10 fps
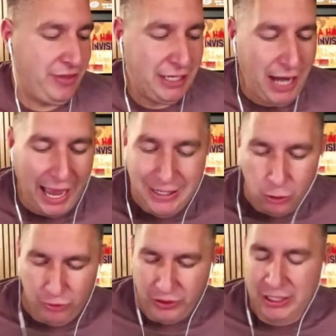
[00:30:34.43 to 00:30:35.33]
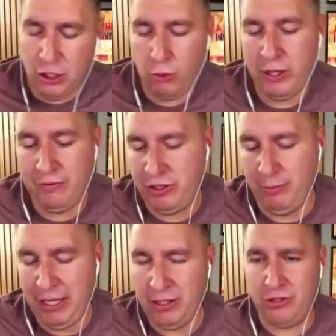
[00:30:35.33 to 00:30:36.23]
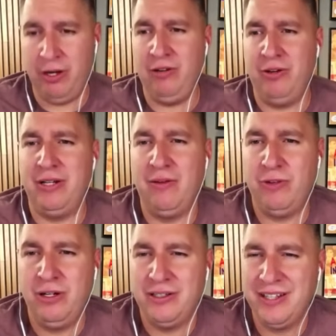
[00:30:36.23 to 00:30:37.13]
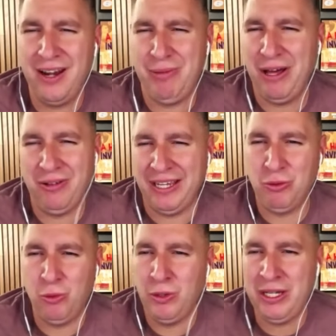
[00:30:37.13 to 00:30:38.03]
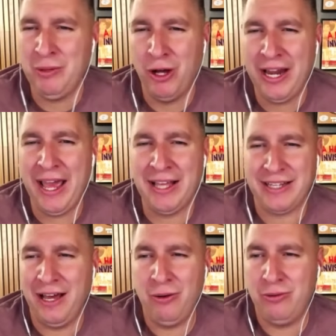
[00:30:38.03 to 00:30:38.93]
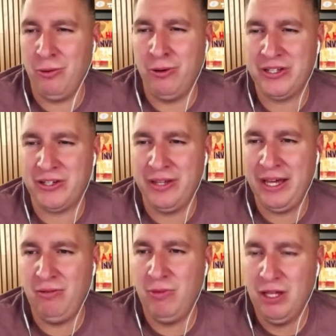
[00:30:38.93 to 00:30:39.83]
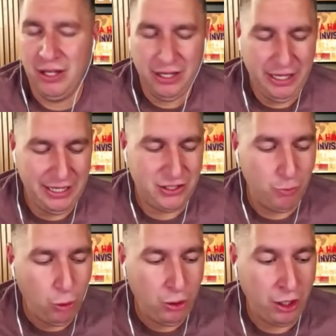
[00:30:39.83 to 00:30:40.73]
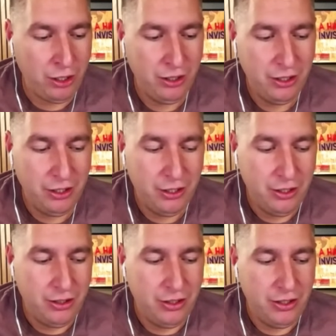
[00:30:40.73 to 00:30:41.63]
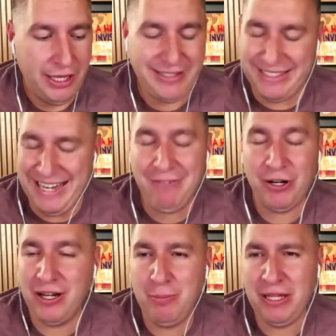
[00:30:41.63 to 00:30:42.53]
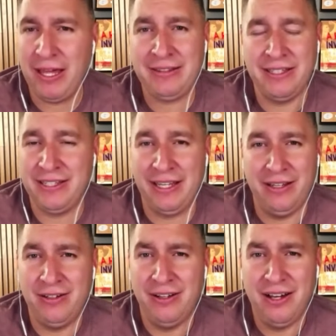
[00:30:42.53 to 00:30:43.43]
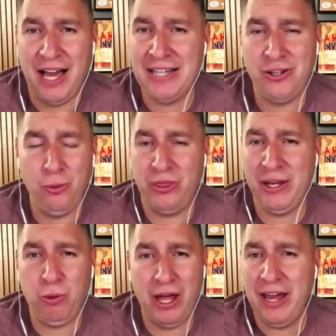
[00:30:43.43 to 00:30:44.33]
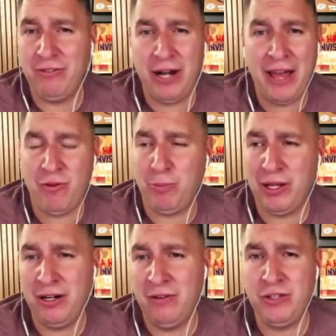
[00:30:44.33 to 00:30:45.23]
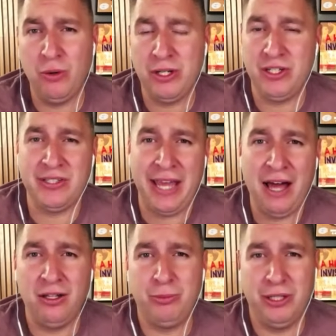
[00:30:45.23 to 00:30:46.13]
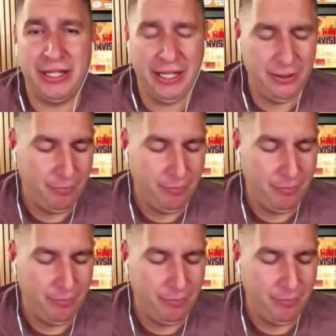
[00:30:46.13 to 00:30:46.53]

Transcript: I don't think Jokic would ever demand a trade for Denver. It's not about would he want to ask out or this or that. It's more, it's never going to be like this again. I don't think we'll ever have a player of Jokic's caliber again.